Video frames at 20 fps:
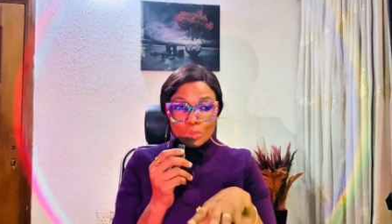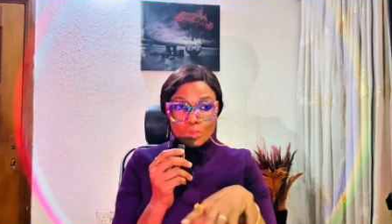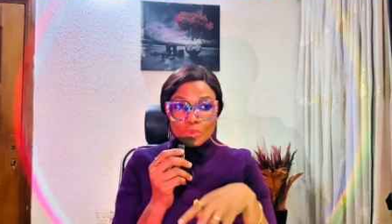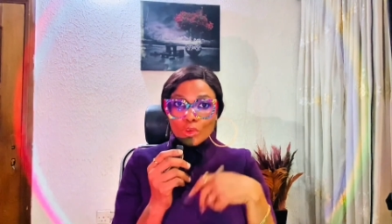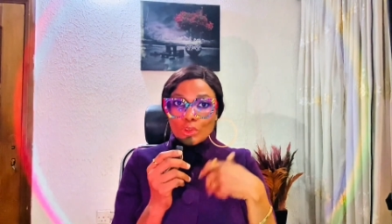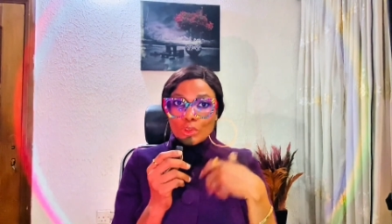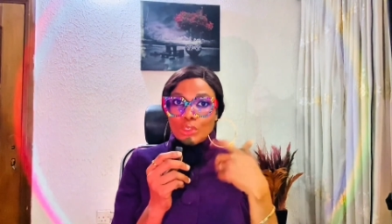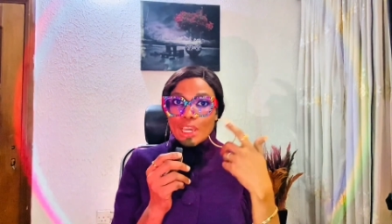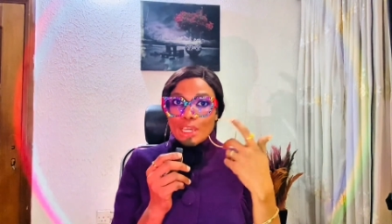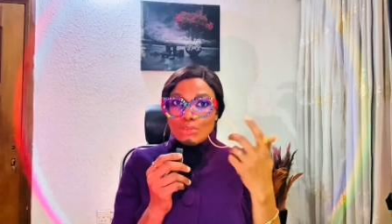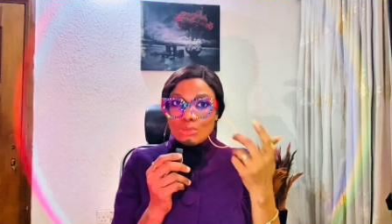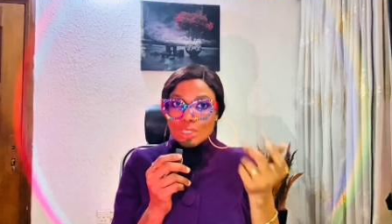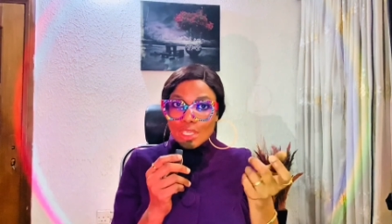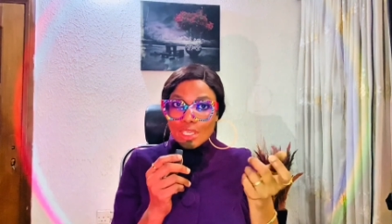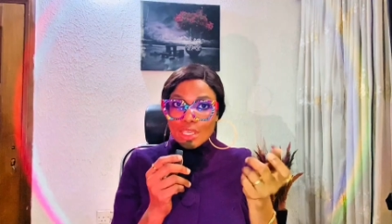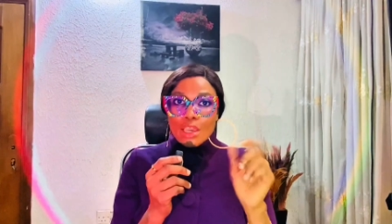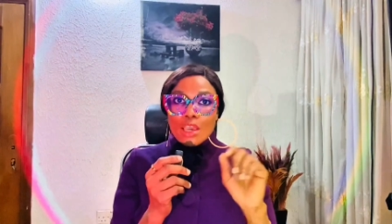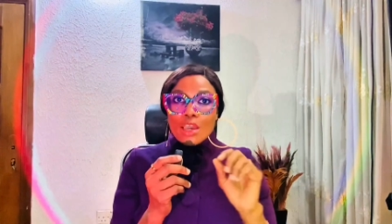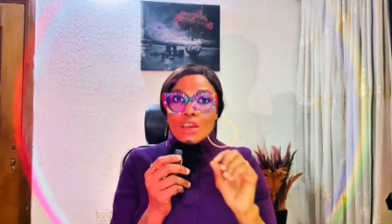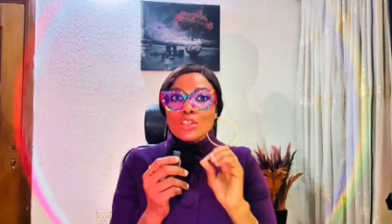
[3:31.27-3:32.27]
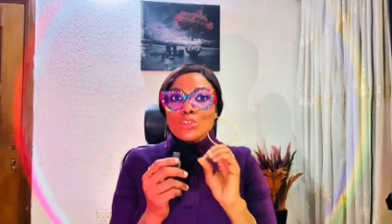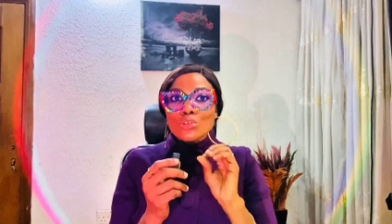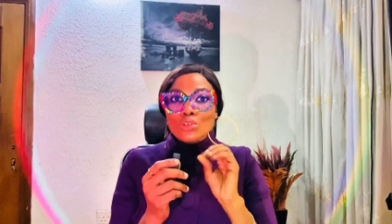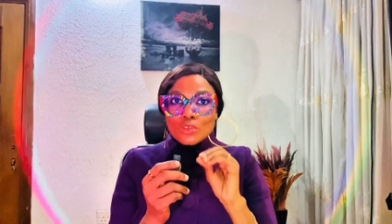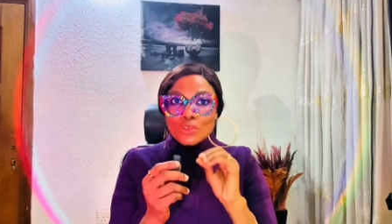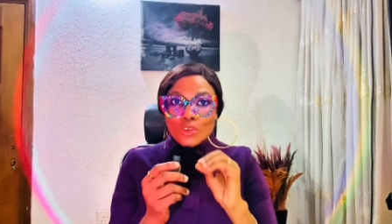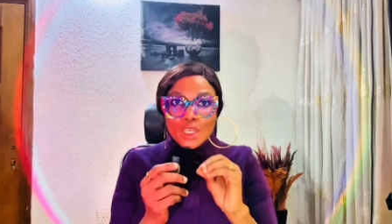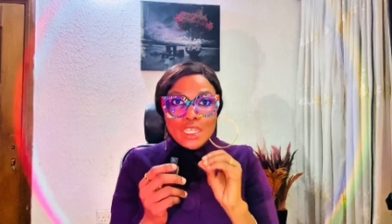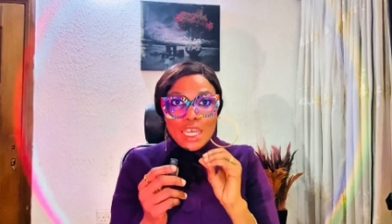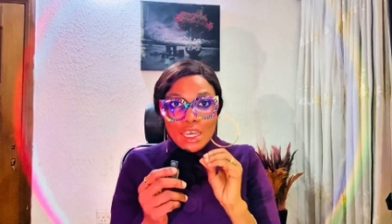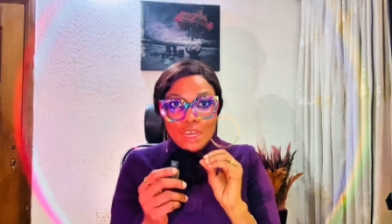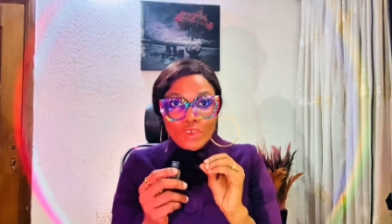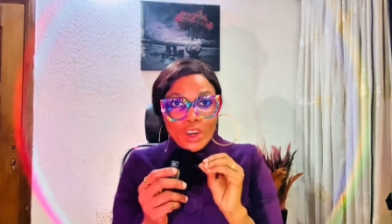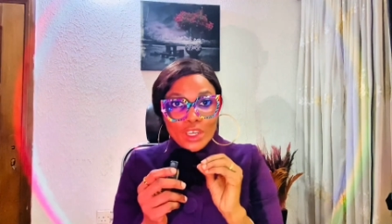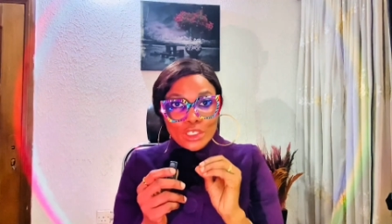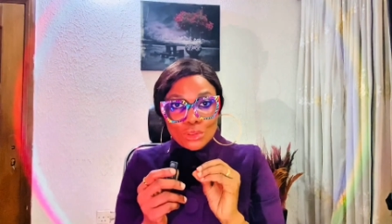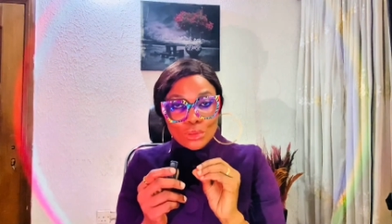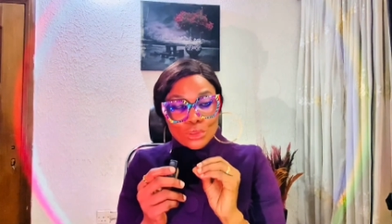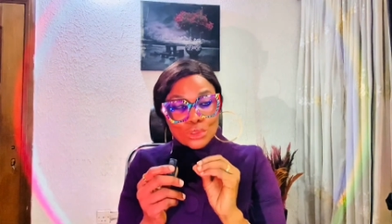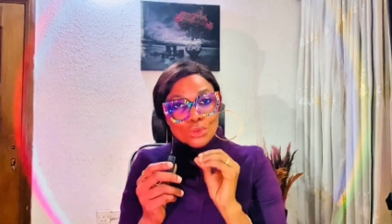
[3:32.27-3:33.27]
Before you guys will say it was Sunke that
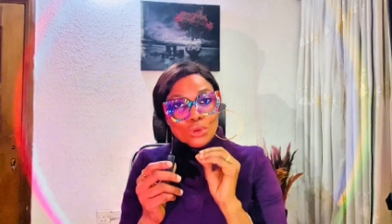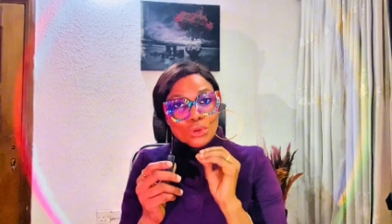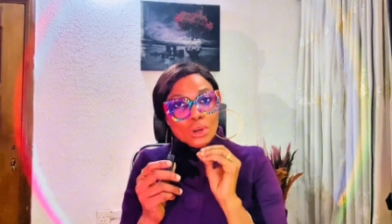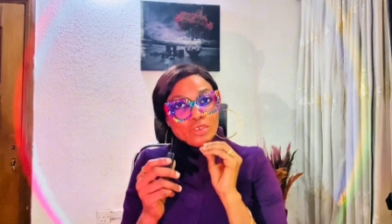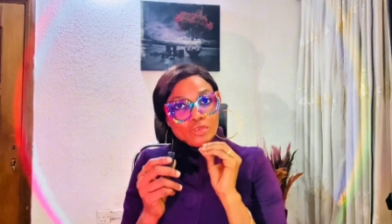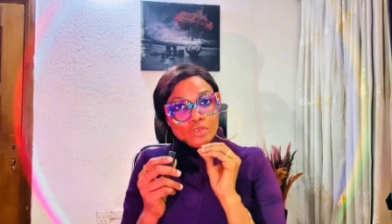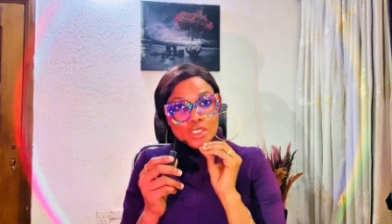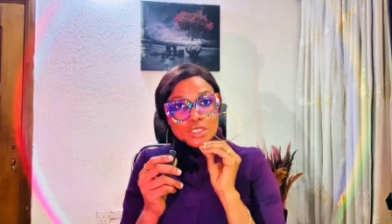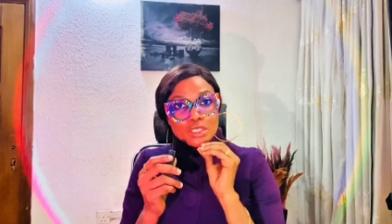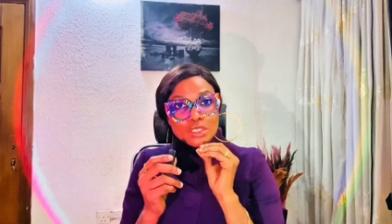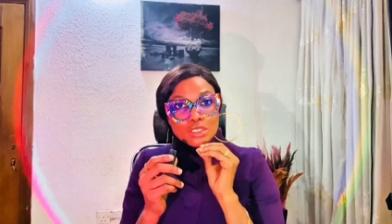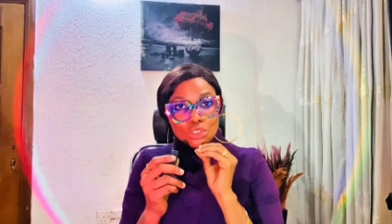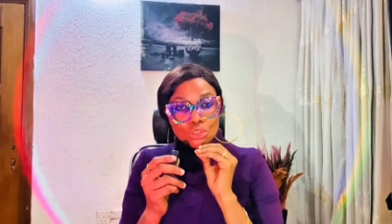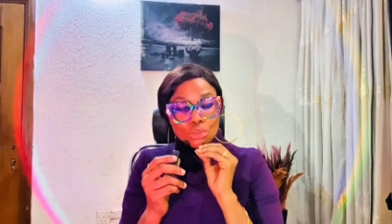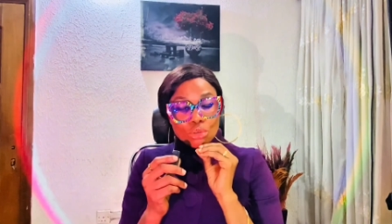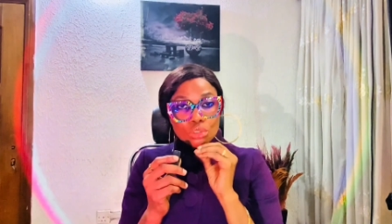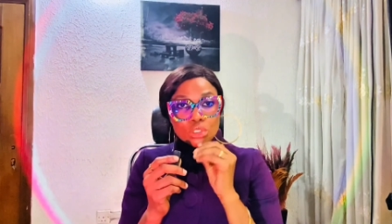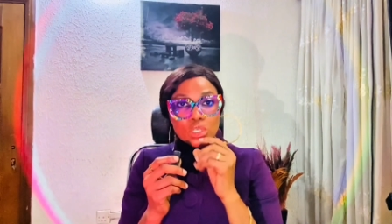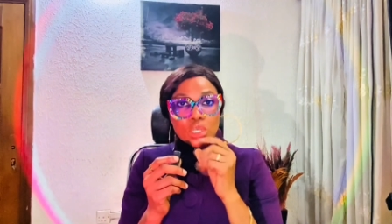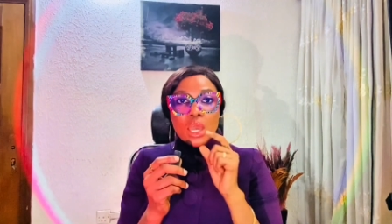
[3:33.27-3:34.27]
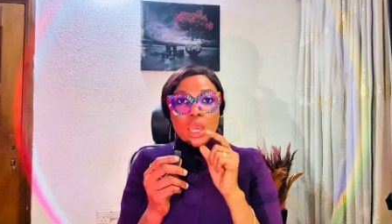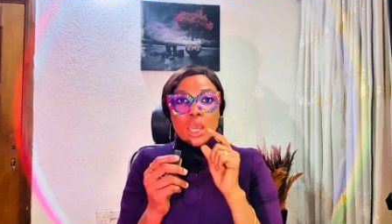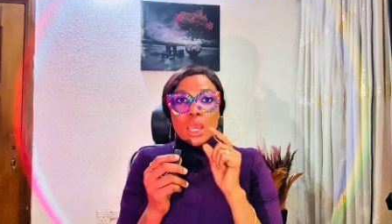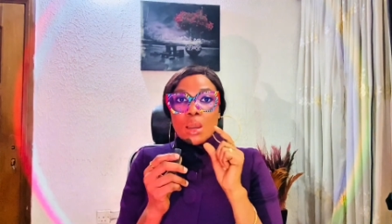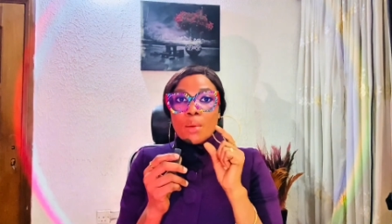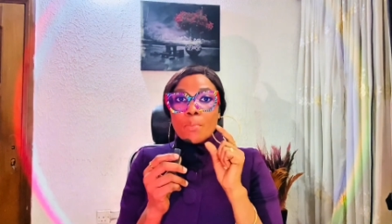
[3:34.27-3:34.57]
advised us to go and invest in the stocks.